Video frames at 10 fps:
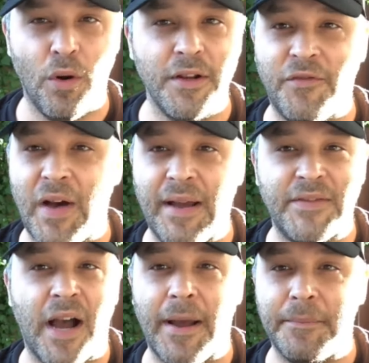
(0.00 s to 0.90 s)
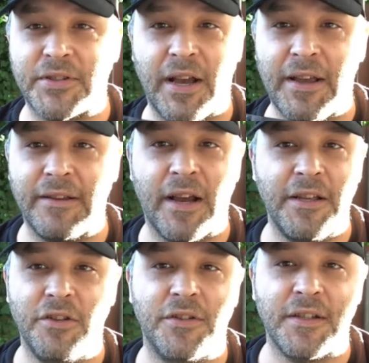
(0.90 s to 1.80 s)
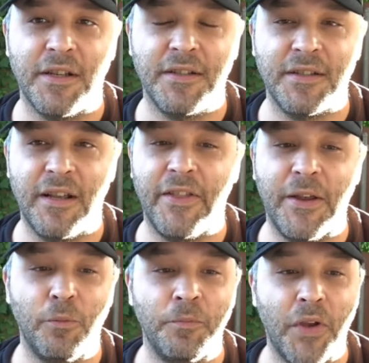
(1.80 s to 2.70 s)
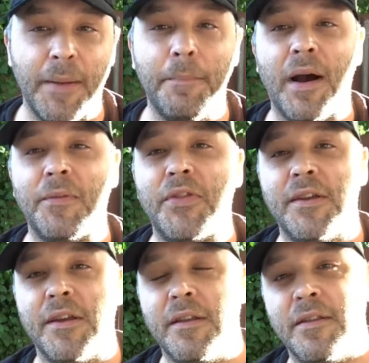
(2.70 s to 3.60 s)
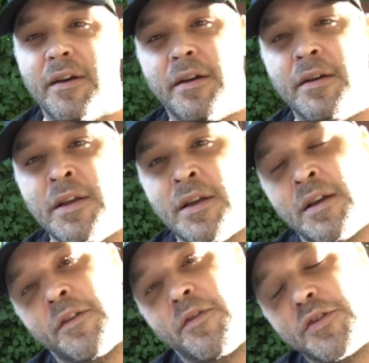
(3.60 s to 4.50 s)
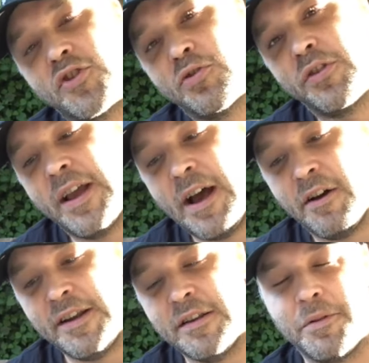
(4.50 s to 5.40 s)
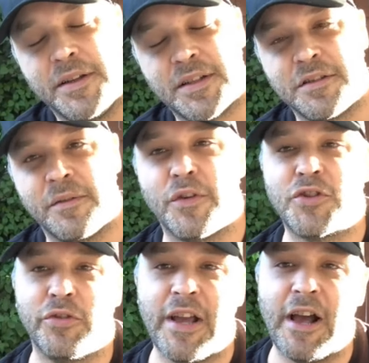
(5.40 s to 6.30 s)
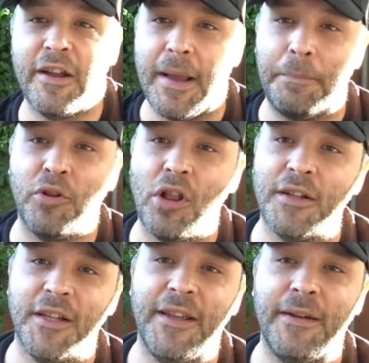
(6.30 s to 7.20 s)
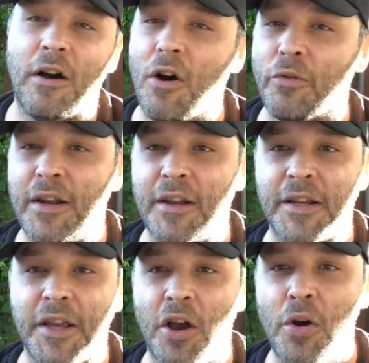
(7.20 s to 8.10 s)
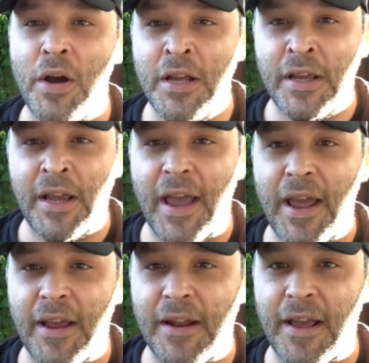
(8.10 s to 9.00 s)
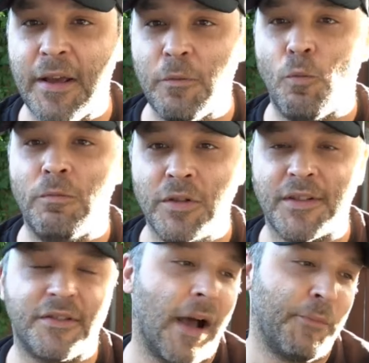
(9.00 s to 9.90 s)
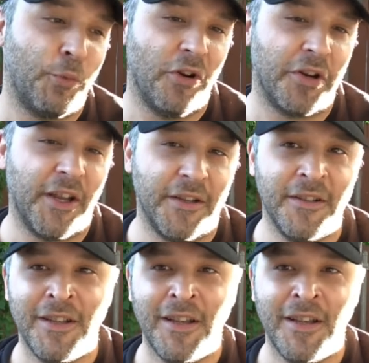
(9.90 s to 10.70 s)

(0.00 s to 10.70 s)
to 5 times I used this. And then I bought the virtual reality, the PlayStation virtual reality. I plugged it in, all ready to go, and it stopped working.